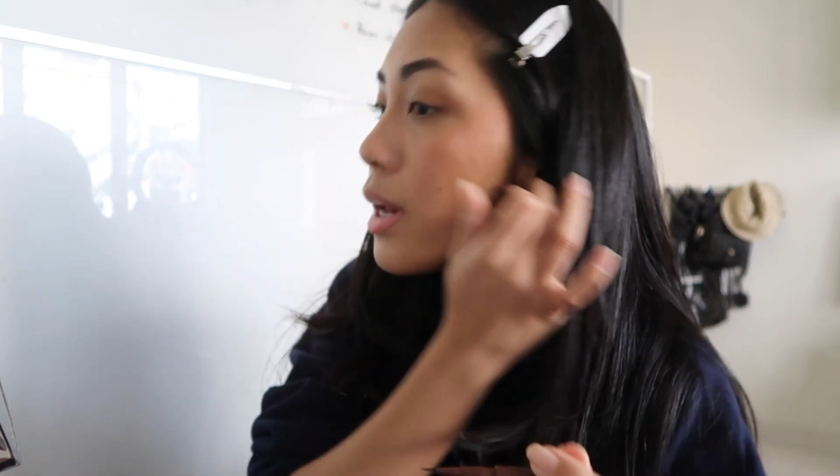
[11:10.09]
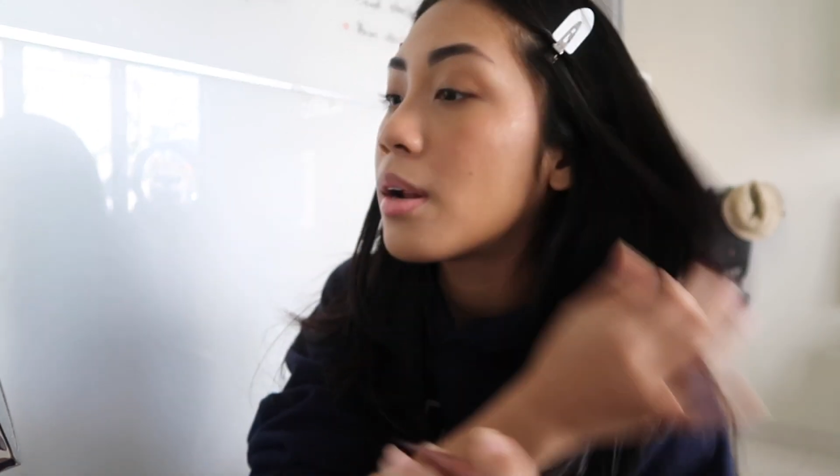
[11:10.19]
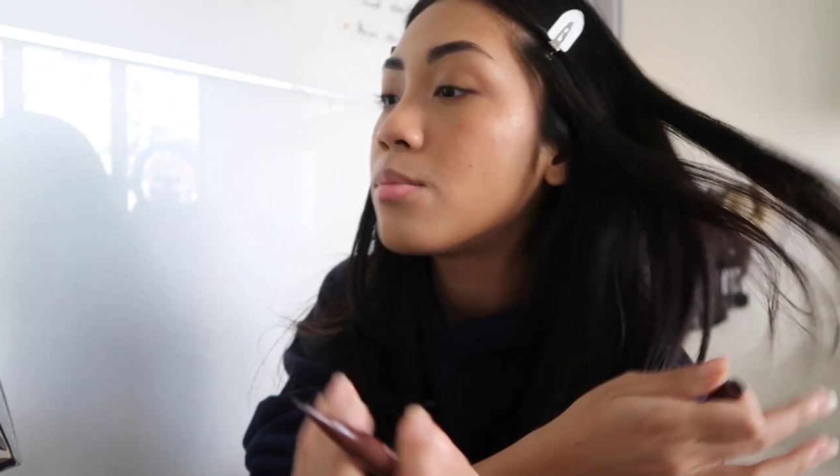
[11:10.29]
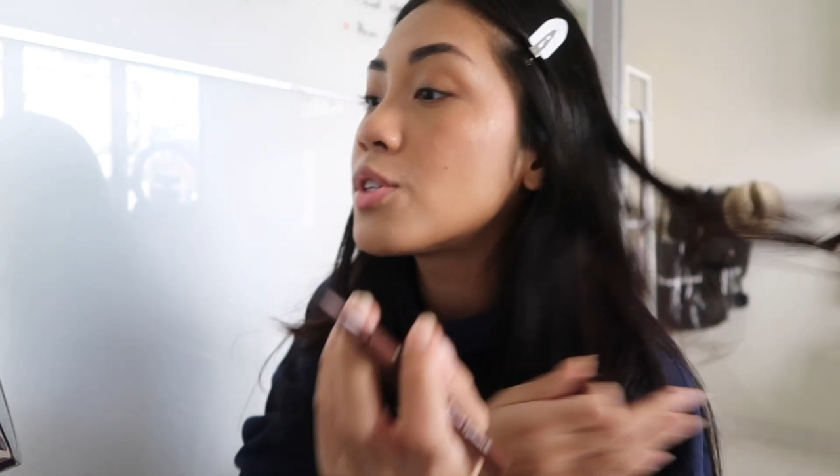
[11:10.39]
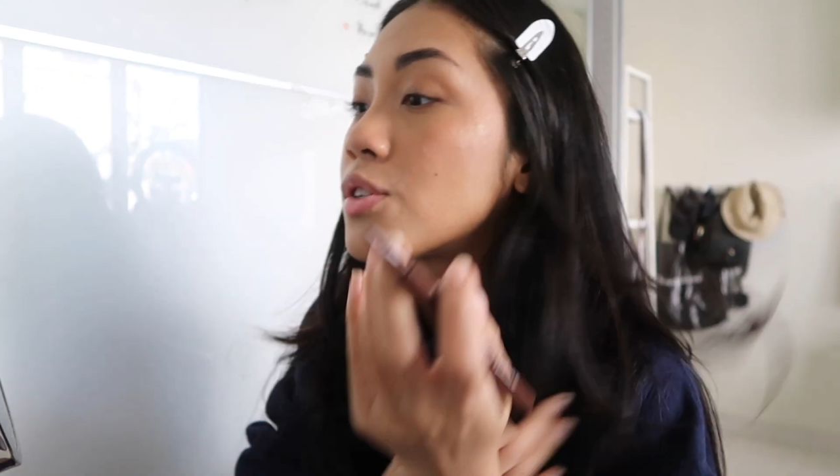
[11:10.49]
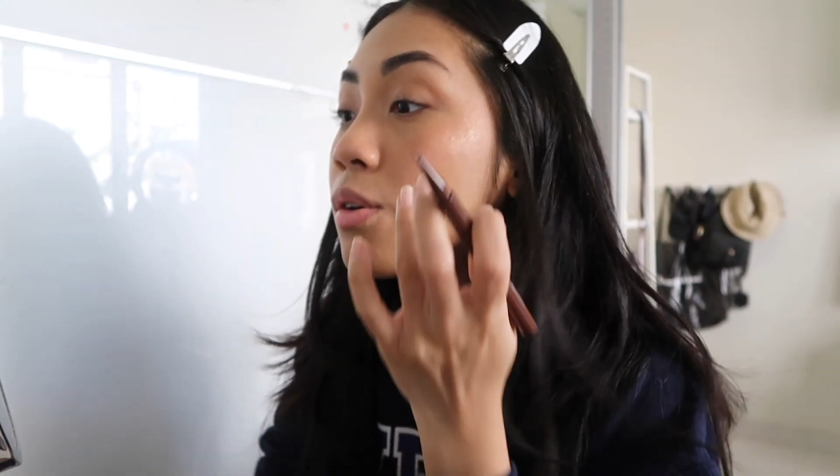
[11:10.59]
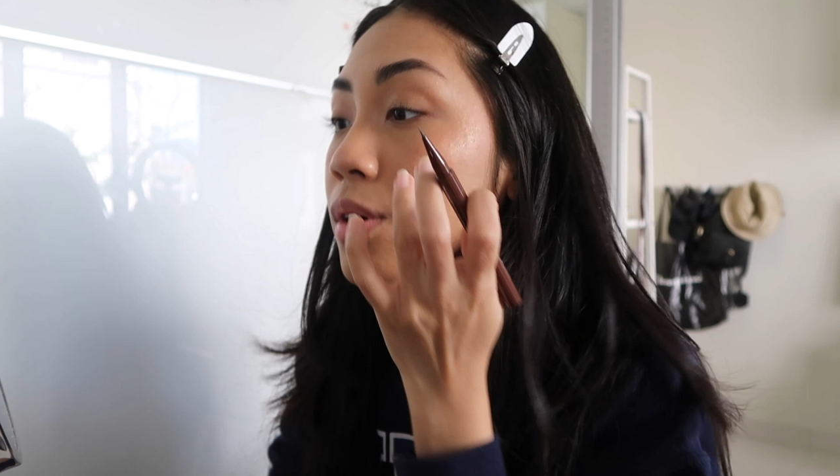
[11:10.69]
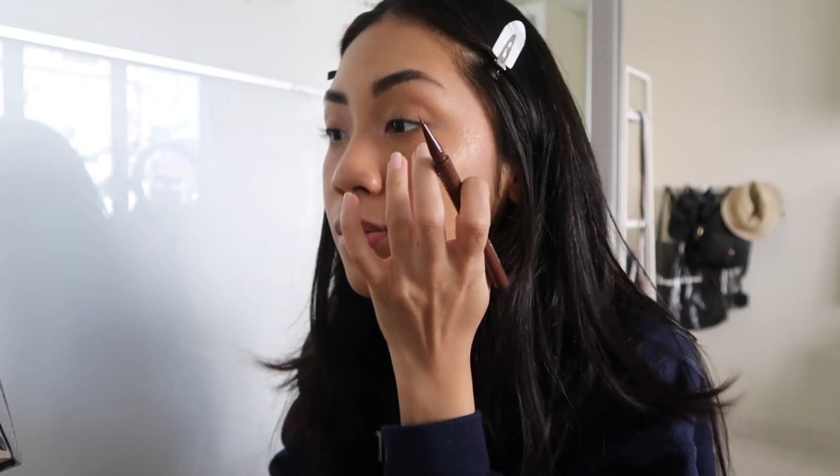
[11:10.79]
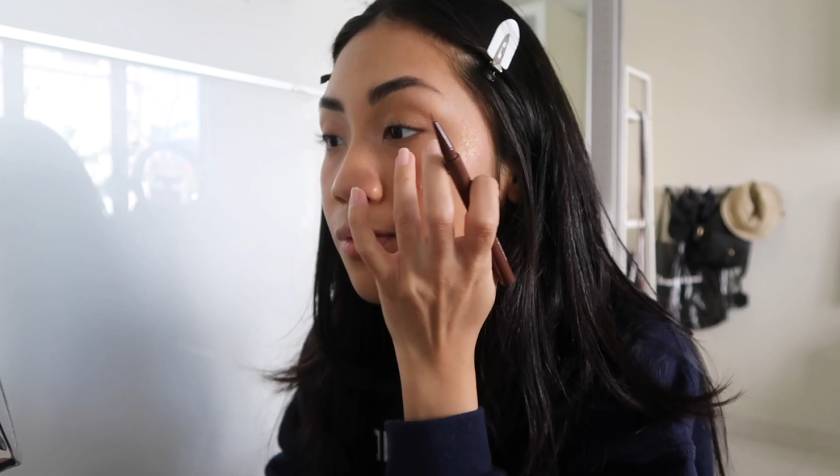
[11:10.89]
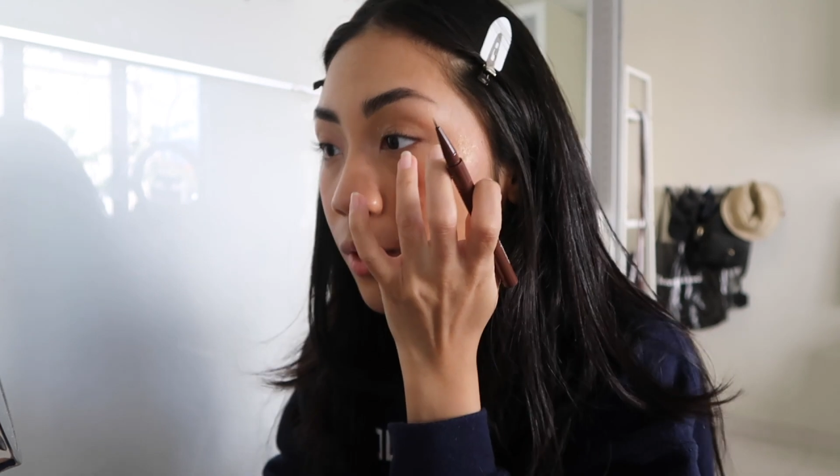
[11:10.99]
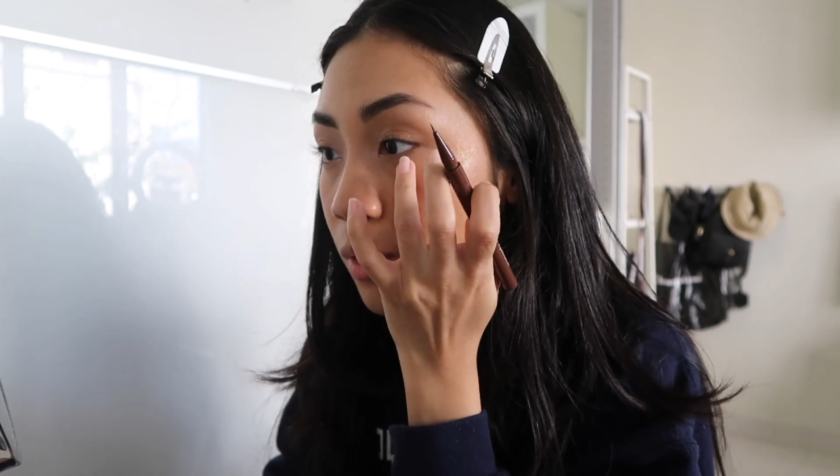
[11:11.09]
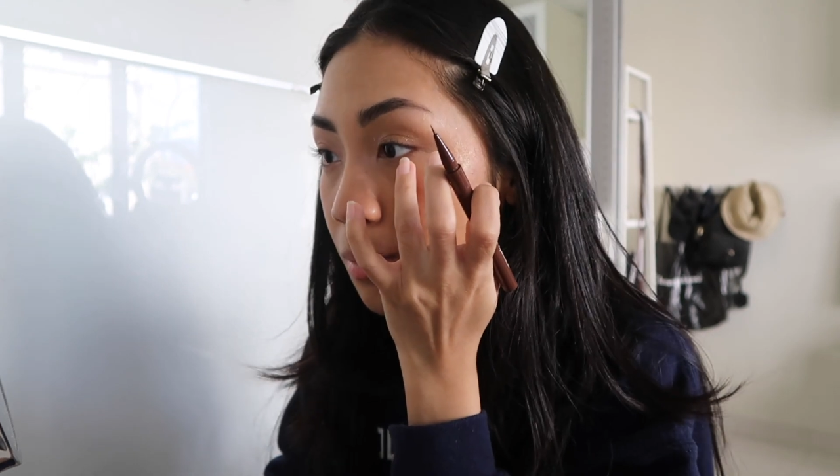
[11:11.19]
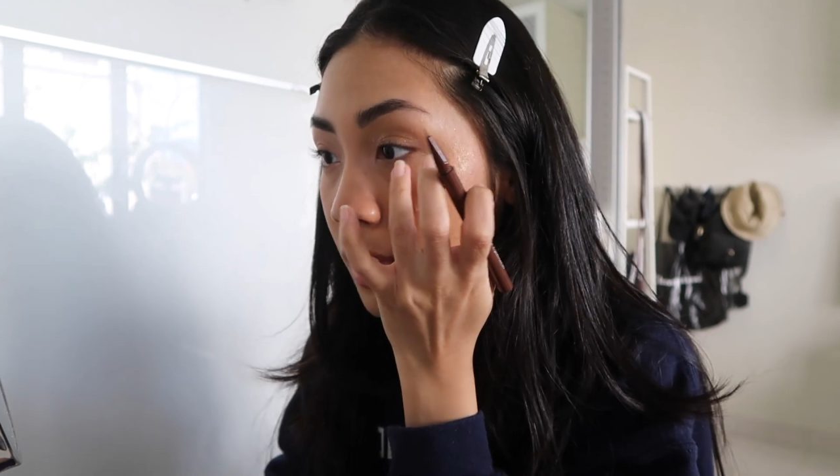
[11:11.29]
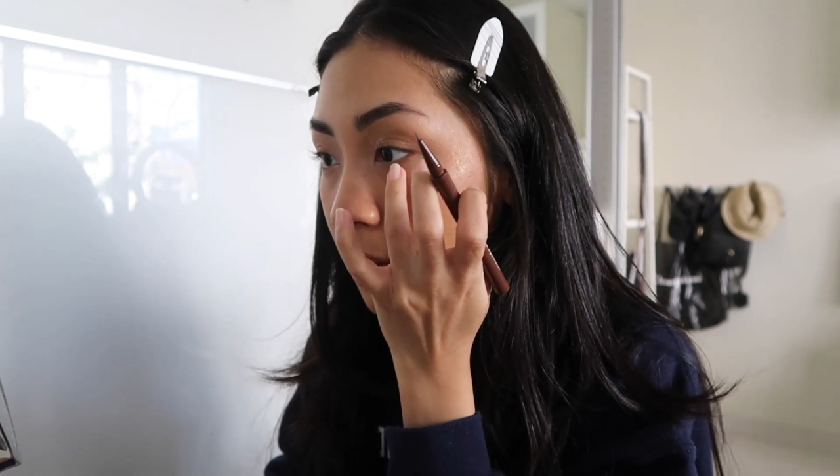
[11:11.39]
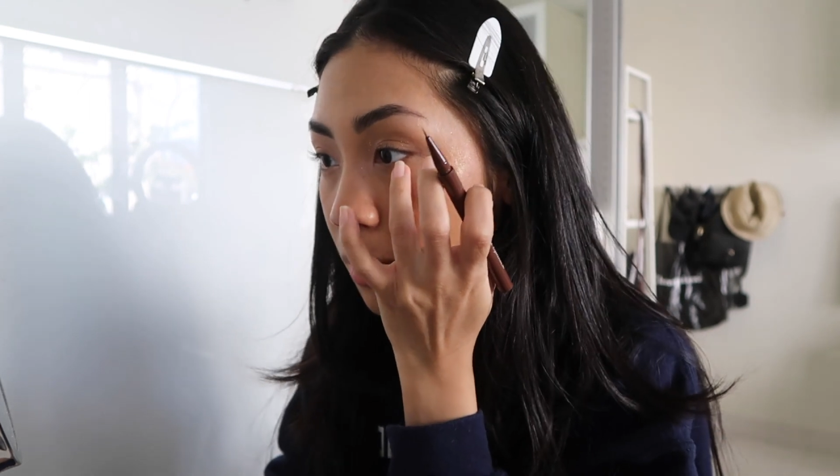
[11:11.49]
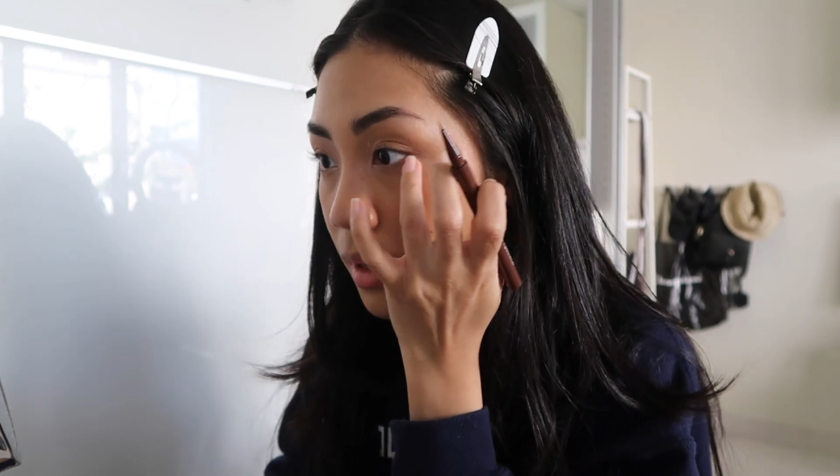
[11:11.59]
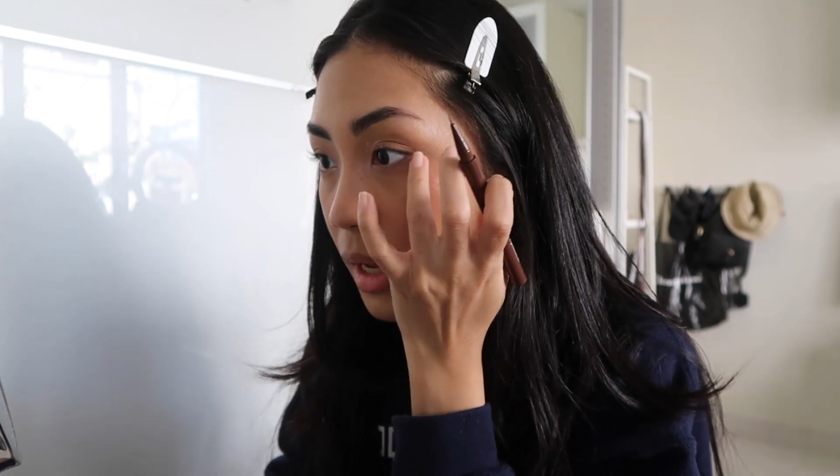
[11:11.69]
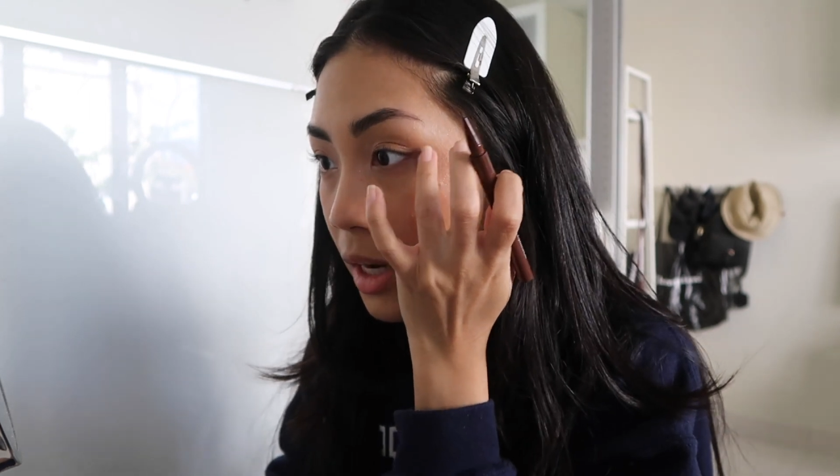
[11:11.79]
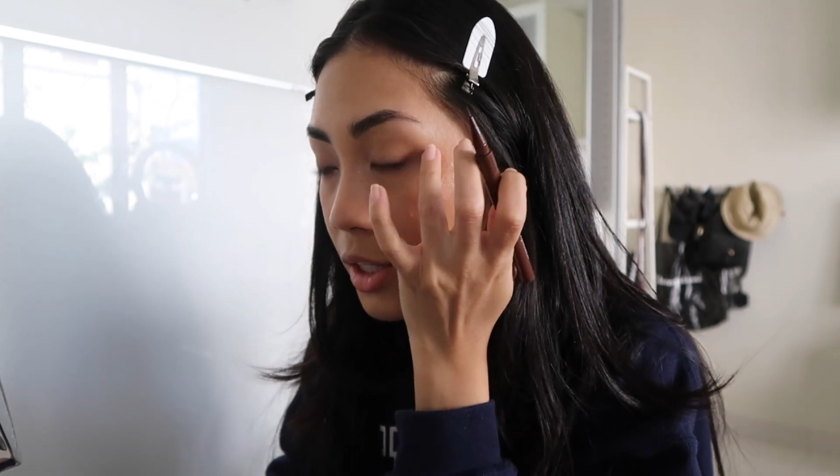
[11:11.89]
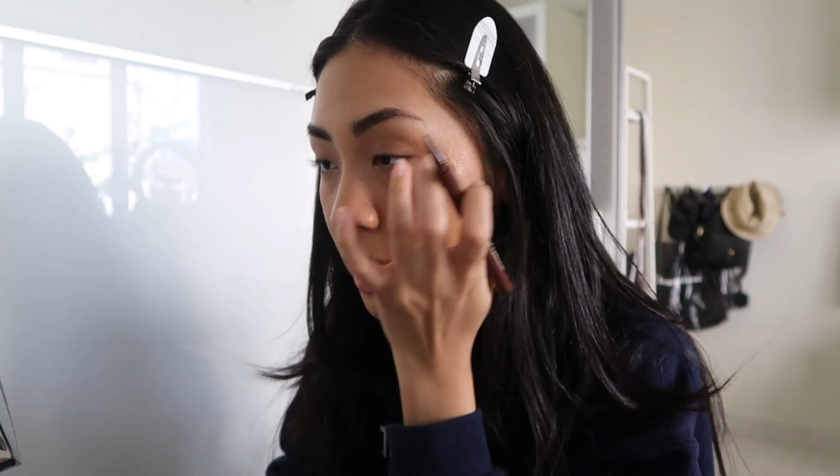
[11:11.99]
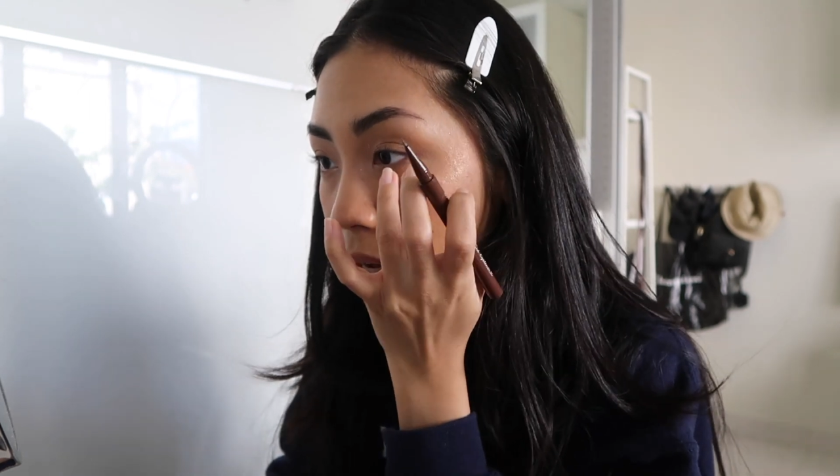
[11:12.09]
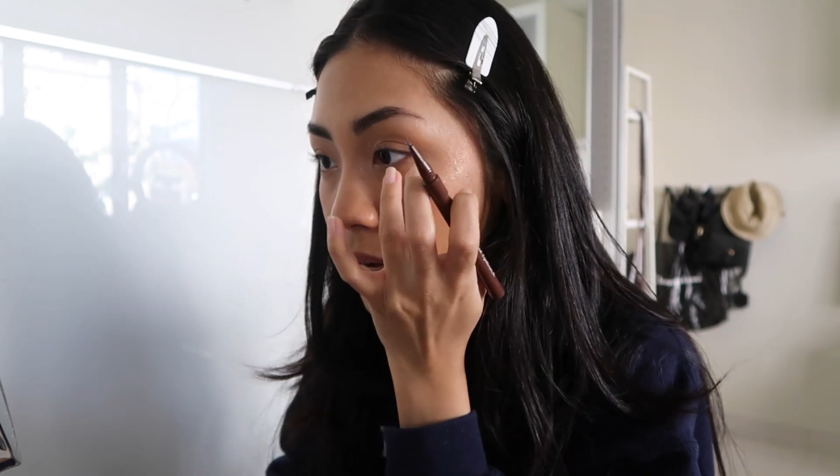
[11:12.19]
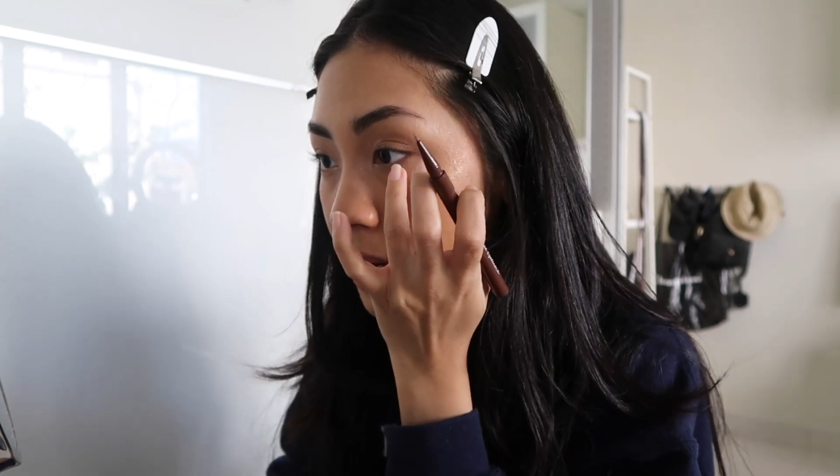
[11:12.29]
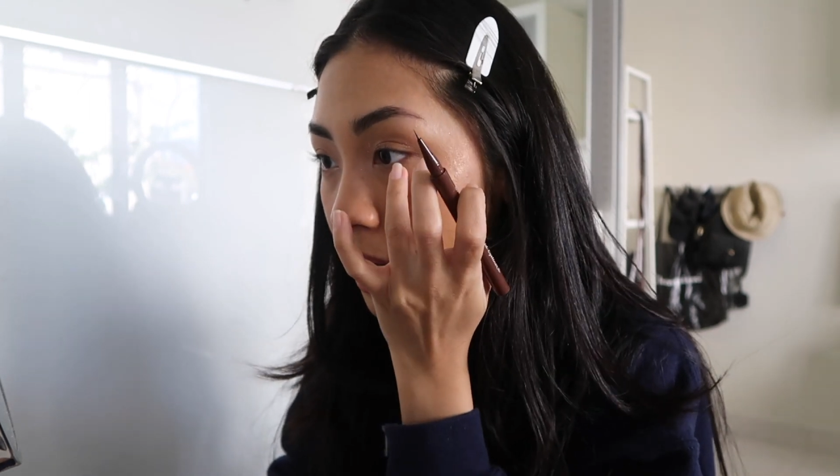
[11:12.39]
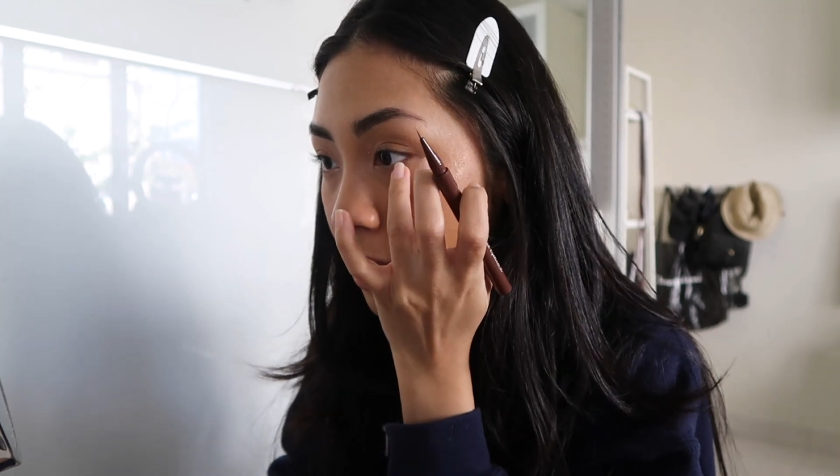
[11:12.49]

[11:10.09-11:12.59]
and I'm just going to follow my lower lash line